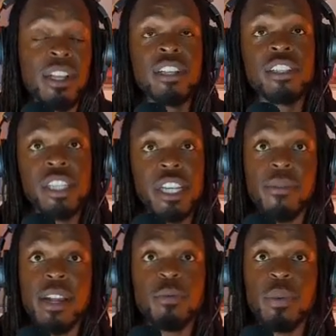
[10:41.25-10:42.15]

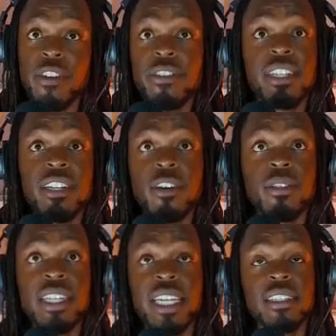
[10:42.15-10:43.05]
Cigarettes, we already know the
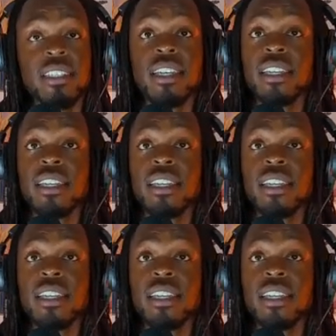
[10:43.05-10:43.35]
nicotine,